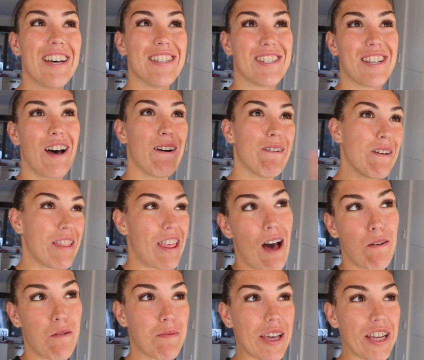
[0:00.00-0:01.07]
So
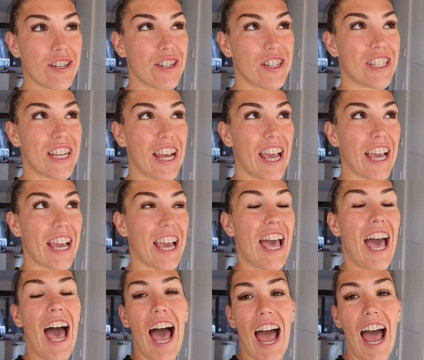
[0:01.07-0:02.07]
that will be interesting.